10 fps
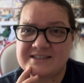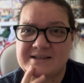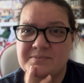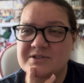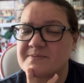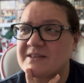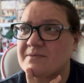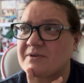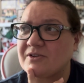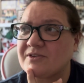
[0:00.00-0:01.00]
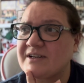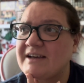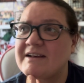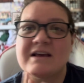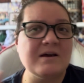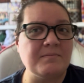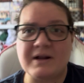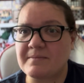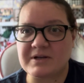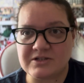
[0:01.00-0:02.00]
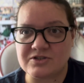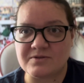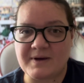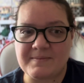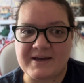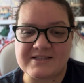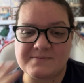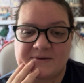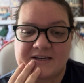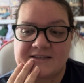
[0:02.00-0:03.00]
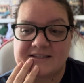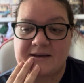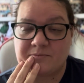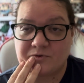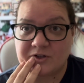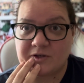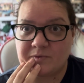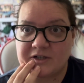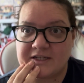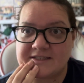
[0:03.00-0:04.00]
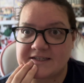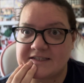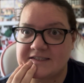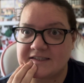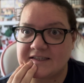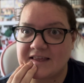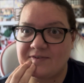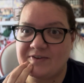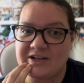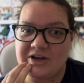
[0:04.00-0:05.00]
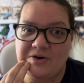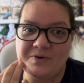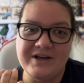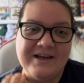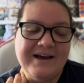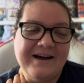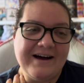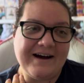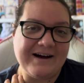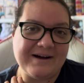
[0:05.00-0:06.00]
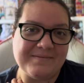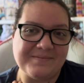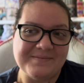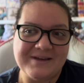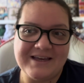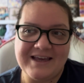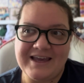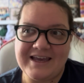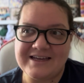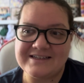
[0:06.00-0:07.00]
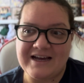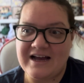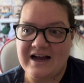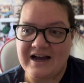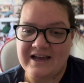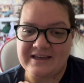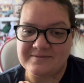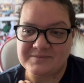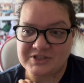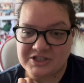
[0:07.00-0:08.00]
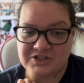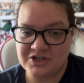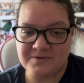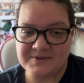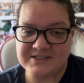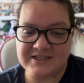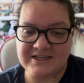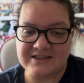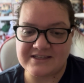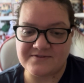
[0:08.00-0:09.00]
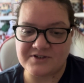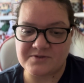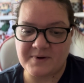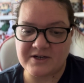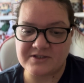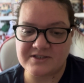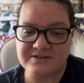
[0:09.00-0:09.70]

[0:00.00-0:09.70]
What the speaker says: puts me in the middle of the night, but I'm going to do my best because I'm really worried he's going to delete that video. And I'm determined to knit this first part.